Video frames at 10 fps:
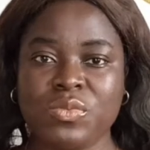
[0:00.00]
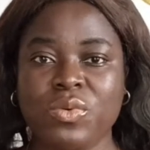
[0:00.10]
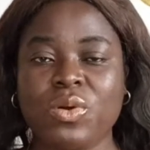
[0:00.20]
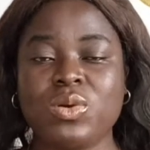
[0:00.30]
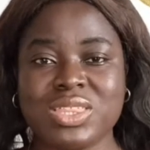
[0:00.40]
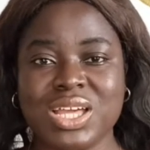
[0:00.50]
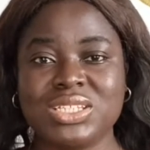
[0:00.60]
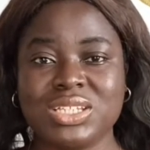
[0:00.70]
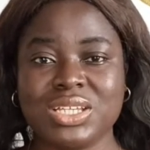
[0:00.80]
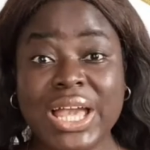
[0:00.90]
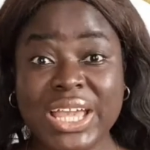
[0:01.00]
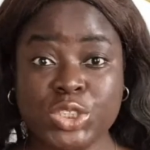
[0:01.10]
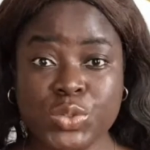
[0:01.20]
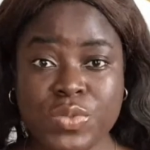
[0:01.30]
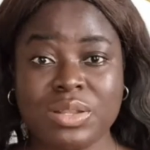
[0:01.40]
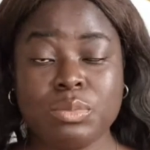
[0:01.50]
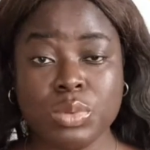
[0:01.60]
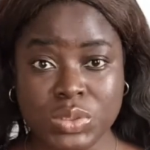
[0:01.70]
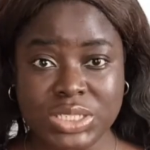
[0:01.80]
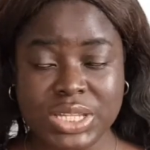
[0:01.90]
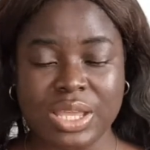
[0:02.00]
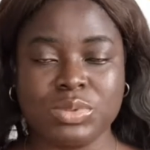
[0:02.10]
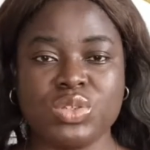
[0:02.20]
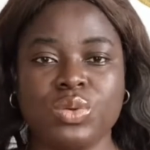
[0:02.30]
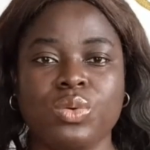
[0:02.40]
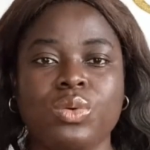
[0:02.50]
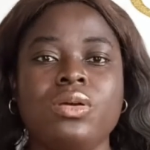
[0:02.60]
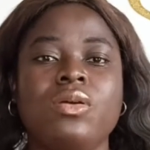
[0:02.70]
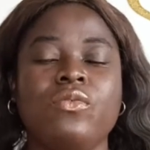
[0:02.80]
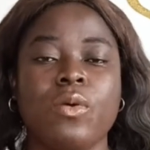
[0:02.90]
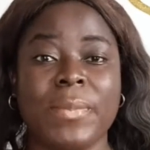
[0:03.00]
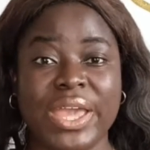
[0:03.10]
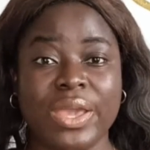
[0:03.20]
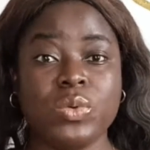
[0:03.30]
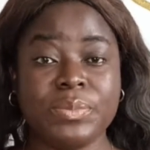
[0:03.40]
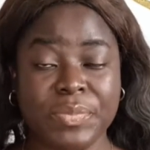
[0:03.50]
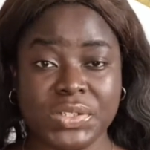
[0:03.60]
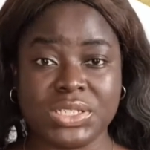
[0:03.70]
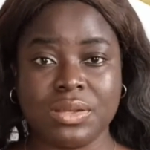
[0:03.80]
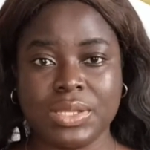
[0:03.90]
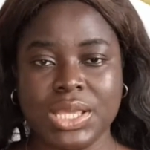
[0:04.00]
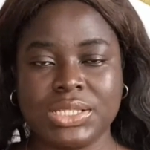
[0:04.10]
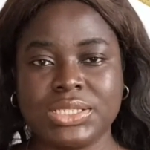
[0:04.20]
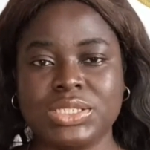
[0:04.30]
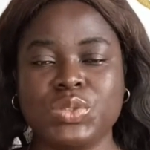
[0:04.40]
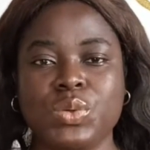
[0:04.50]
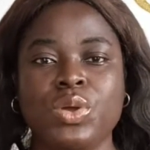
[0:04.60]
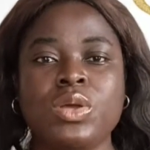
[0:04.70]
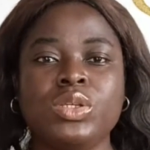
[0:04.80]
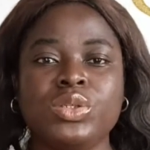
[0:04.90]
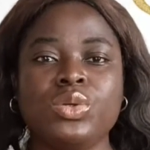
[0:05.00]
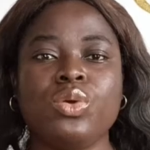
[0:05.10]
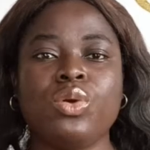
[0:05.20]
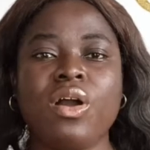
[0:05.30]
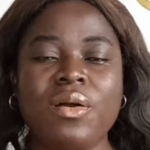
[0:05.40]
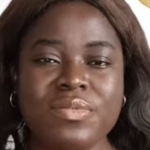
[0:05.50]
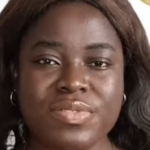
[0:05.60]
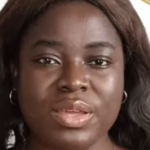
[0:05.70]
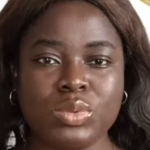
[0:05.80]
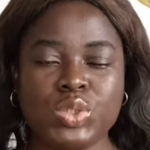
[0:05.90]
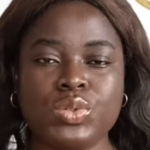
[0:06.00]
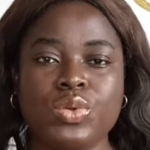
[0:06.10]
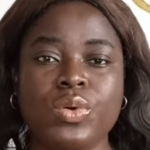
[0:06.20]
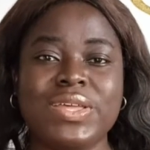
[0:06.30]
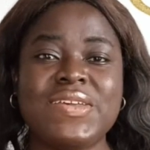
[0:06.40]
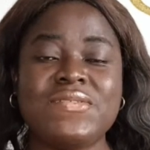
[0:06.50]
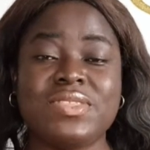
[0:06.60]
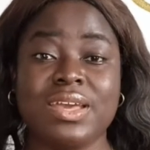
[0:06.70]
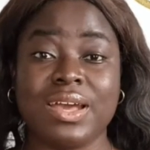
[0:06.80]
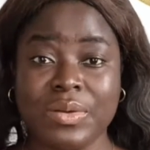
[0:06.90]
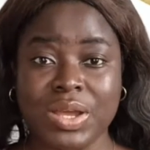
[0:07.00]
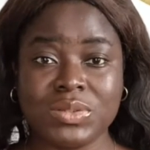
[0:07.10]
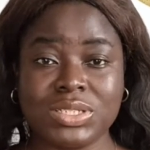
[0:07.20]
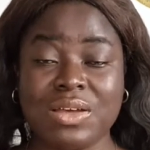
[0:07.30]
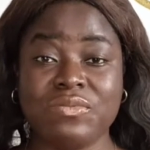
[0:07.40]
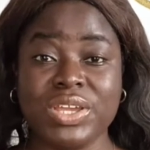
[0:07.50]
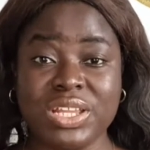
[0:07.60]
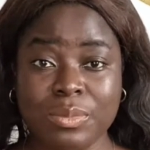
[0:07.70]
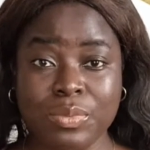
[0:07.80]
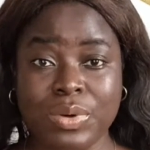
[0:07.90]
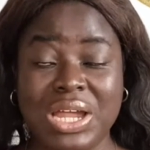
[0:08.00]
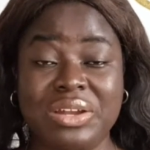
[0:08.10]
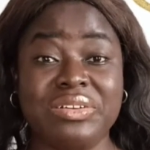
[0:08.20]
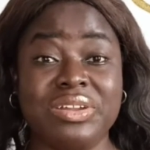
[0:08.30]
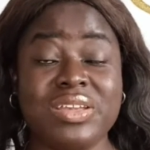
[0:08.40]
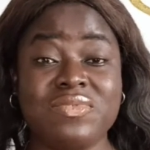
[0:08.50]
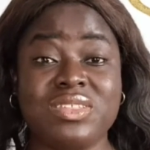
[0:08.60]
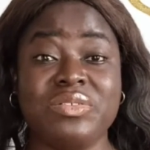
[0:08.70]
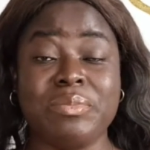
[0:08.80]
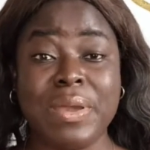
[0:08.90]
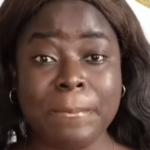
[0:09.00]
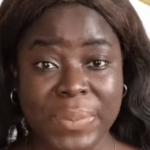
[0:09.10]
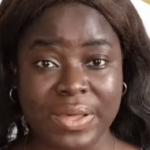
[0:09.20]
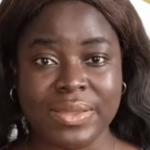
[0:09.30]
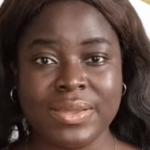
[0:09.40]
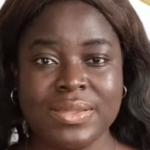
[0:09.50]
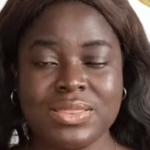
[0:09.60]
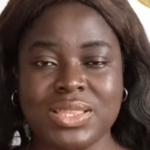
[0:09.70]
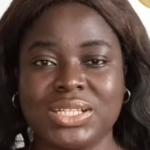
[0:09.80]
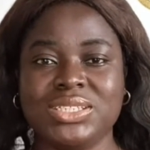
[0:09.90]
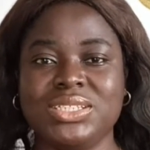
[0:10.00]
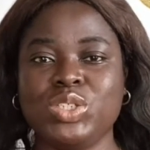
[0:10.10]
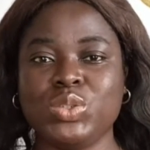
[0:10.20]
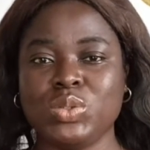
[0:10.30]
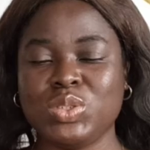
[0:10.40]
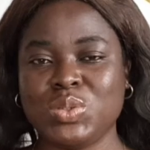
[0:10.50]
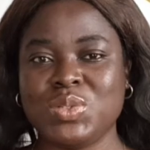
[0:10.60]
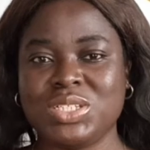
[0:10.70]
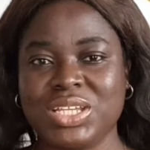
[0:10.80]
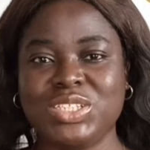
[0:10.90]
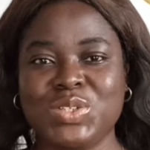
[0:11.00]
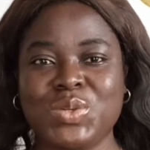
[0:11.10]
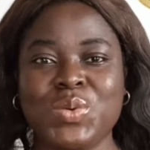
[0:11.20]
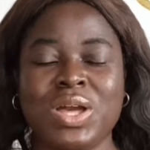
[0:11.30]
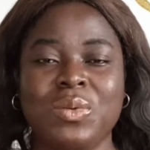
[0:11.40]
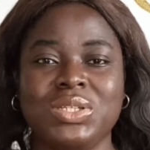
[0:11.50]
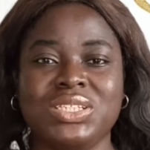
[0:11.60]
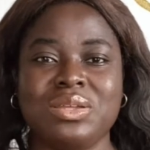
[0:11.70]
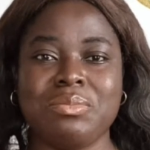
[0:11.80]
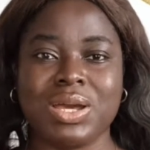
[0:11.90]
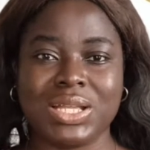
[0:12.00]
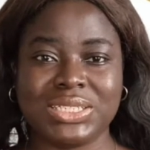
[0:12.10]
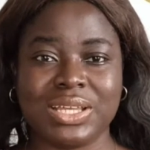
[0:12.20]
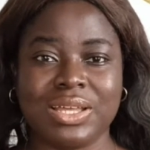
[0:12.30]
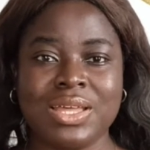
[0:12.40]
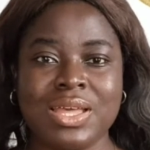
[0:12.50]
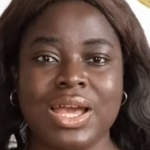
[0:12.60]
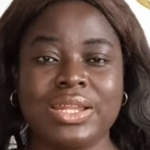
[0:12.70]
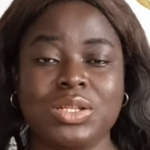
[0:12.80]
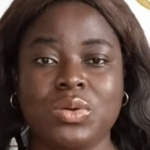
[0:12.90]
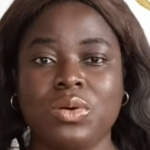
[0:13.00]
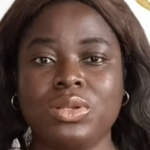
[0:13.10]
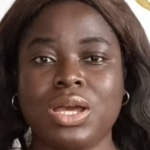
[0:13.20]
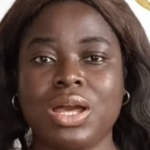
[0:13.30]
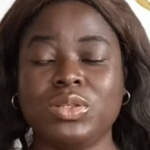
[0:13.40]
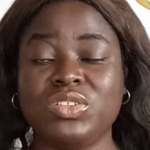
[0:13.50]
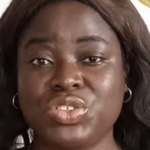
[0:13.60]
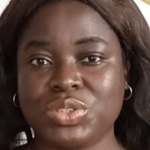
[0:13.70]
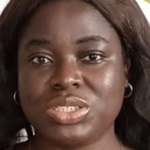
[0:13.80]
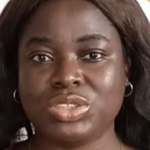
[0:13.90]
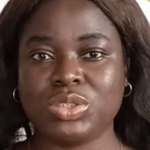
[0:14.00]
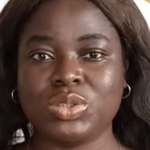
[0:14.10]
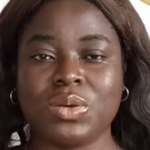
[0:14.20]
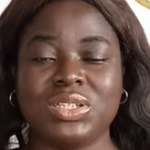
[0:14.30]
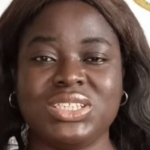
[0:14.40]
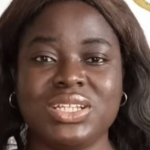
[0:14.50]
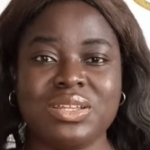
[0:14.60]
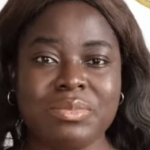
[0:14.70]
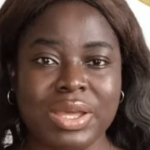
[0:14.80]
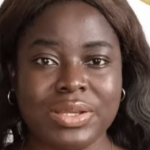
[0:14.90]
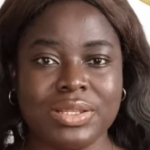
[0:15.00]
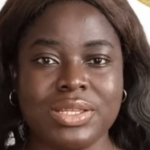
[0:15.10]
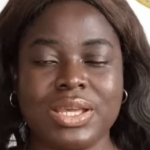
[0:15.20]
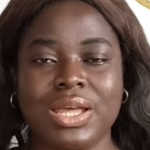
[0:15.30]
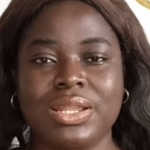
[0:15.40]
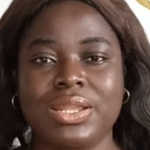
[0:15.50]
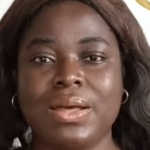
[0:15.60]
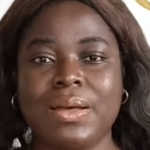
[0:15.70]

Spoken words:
before or that day. I do that most times, for my own personal cases, So you call them to know if they are around, available, and if they remember that it is so date. I was in a matter and I'd gone out of jurisdiction, so I was sending my colleague and